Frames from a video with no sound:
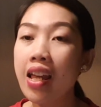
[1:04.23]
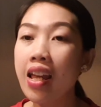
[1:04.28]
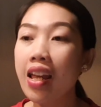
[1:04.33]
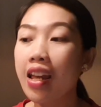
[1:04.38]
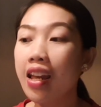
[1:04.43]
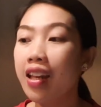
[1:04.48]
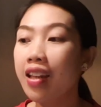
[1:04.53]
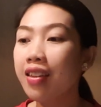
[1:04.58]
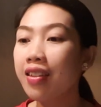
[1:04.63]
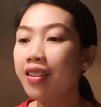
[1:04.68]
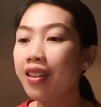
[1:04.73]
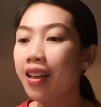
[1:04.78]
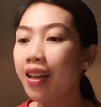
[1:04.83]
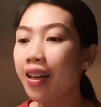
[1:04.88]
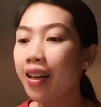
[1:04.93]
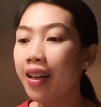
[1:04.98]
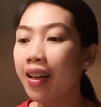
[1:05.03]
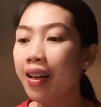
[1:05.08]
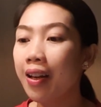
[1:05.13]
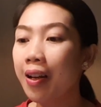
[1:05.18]
and
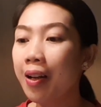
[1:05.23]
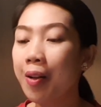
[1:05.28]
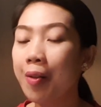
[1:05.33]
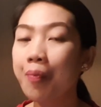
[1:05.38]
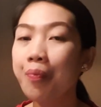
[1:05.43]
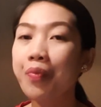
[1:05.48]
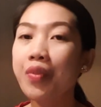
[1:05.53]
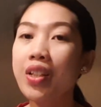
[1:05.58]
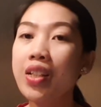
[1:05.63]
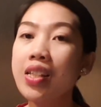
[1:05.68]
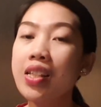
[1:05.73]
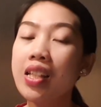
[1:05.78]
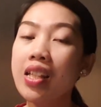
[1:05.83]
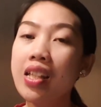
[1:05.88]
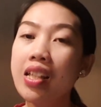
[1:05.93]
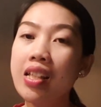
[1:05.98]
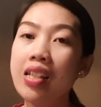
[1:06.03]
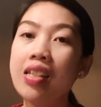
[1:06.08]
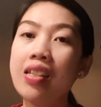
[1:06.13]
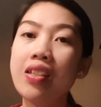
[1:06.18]
uh, this
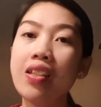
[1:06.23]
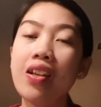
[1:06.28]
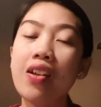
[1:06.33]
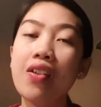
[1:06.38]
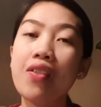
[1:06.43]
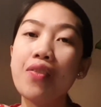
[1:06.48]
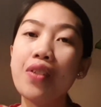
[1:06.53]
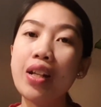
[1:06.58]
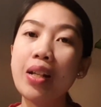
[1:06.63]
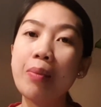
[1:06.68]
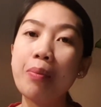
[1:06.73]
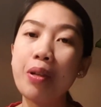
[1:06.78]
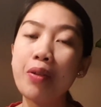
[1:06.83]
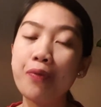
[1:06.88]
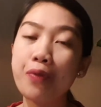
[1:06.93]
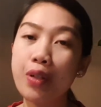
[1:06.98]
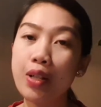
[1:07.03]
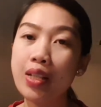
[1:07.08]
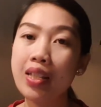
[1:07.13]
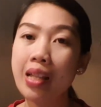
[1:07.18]
is really
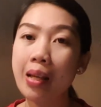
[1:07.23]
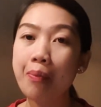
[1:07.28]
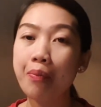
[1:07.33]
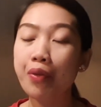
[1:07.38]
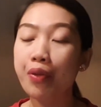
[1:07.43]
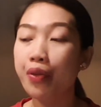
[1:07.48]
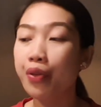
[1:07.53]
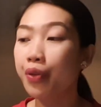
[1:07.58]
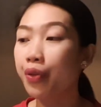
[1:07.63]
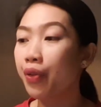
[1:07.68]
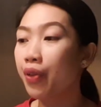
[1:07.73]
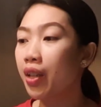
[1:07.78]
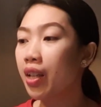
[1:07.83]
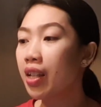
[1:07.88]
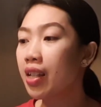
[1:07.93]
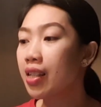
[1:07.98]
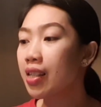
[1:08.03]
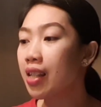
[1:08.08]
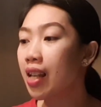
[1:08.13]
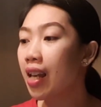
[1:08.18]
my first time to do
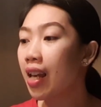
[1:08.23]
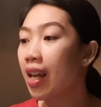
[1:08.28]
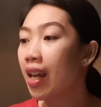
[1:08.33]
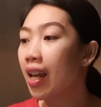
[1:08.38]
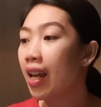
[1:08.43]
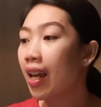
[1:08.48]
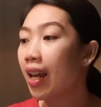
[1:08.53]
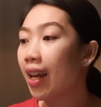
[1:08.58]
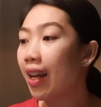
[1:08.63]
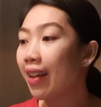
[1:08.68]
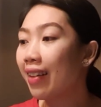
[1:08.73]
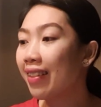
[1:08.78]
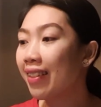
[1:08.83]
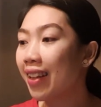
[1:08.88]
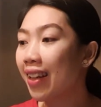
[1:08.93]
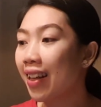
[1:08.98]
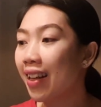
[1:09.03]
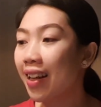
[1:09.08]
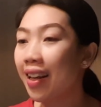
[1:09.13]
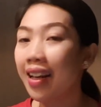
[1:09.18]
this, and
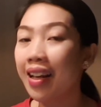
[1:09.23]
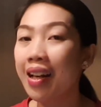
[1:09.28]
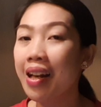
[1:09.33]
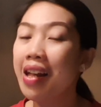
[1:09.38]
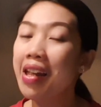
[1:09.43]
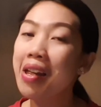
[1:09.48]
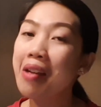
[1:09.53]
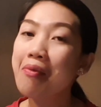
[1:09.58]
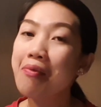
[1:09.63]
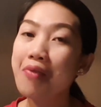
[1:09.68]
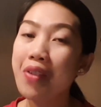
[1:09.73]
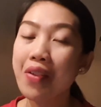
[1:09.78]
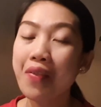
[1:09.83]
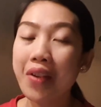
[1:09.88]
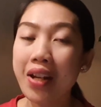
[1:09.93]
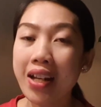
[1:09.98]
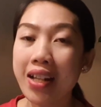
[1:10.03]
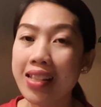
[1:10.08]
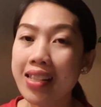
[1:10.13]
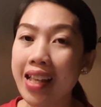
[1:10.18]
uh, I am
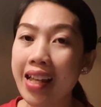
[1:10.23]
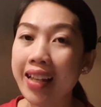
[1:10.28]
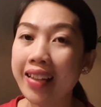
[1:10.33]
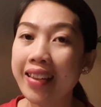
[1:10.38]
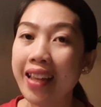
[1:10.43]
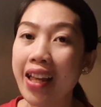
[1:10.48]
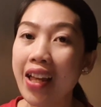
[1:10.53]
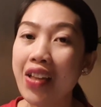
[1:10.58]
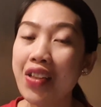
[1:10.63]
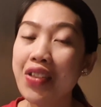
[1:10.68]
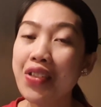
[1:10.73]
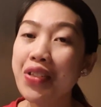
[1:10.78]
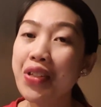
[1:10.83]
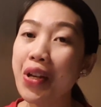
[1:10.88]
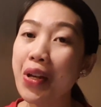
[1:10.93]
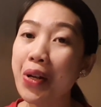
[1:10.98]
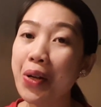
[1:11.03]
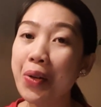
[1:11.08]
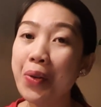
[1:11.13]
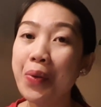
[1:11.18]
very excited.
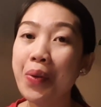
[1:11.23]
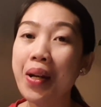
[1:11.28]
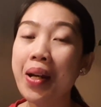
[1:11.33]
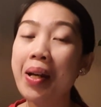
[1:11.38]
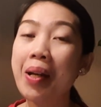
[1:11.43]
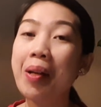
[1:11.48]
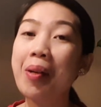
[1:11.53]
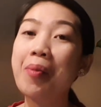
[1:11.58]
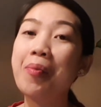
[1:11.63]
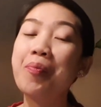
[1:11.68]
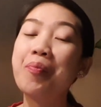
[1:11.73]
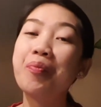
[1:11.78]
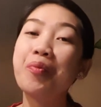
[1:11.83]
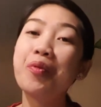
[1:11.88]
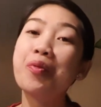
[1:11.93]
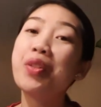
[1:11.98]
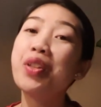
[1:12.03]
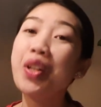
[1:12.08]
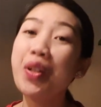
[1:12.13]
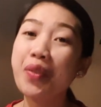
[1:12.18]
So um,
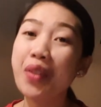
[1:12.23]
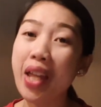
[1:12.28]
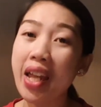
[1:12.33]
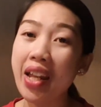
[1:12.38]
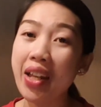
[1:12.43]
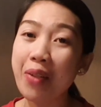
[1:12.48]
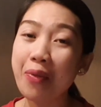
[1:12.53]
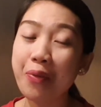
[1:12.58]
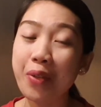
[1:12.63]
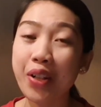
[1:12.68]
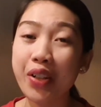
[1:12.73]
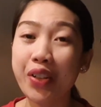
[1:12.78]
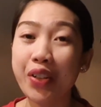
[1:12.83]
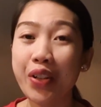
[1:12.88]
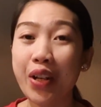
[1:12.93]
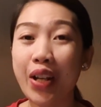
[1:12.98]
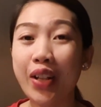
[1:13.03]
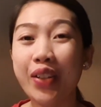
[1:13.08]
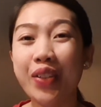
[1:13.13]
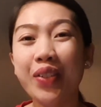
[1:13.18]
without any
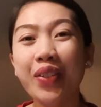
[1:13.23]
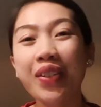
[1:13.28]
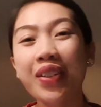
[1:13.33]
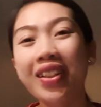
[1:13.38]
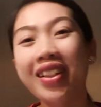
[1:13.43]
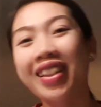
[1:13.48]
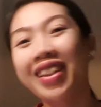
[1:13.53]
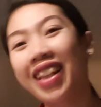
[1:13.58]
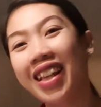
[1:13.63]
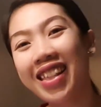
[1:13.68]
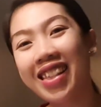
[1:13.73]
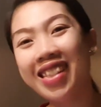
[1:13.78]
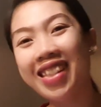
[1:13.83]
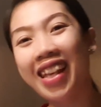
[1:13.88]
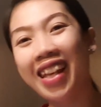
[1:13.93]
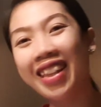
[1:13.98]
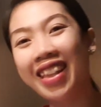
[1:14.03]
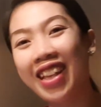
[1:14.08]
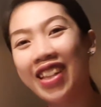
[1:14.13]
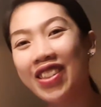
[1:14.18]
further ado, let's
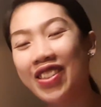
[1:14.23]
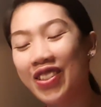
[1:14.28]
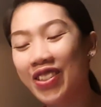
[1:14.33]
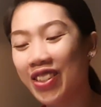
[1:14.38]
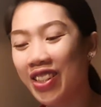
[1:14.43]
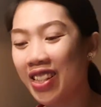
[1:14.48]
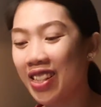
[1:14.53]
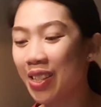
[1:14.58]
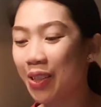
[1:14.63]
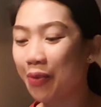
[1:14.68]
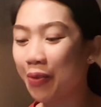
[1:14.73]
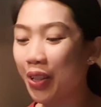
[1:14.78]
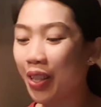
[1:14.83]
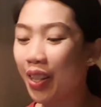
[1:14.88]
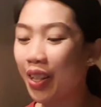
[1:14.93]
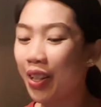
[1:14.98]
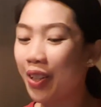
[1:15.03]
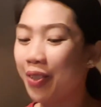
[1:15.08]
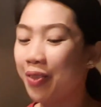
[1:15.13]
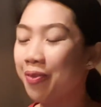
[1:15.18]
get into this
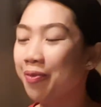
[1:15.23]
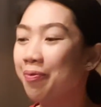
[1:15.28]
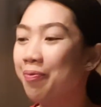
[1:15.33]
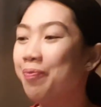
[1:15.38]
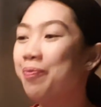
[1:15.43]
video.